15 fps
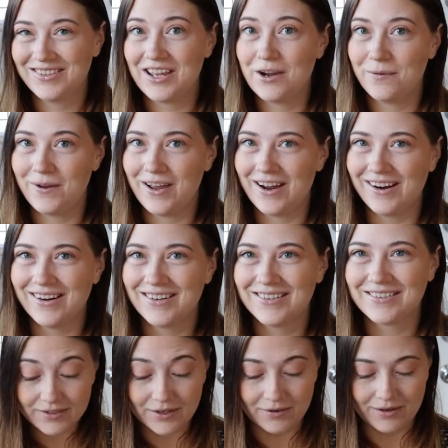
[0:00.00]
here we are.
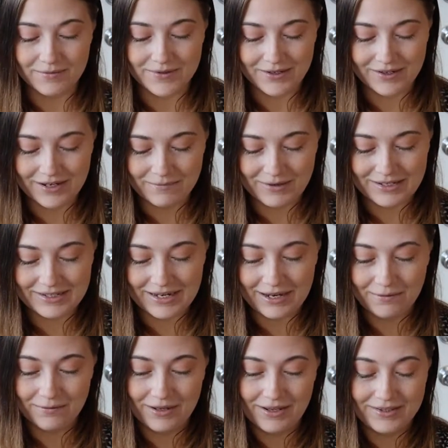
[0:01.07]
So I'm starting out my
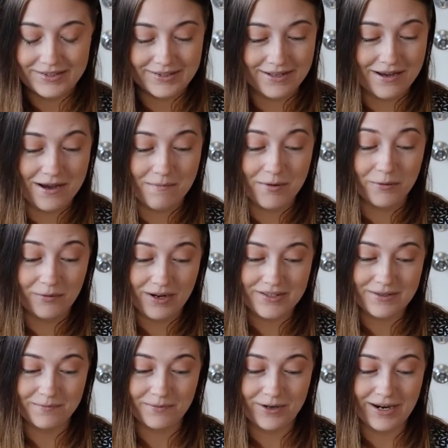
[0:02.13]
day with some
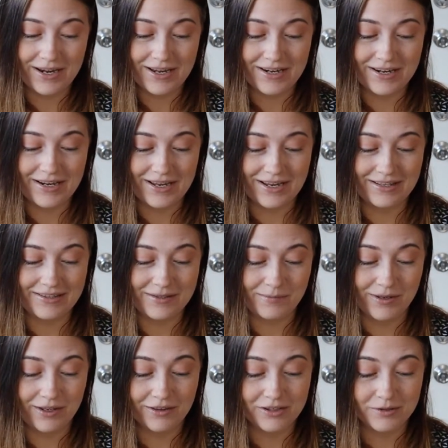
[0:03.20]
Raisin Bran and
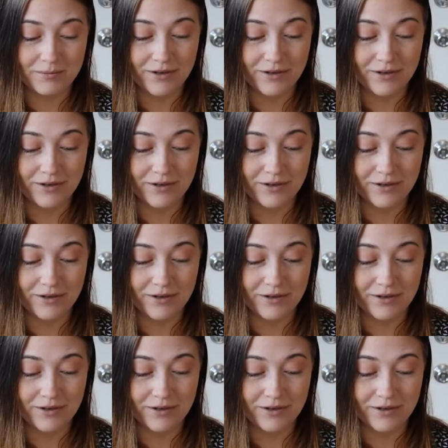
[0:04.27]
some English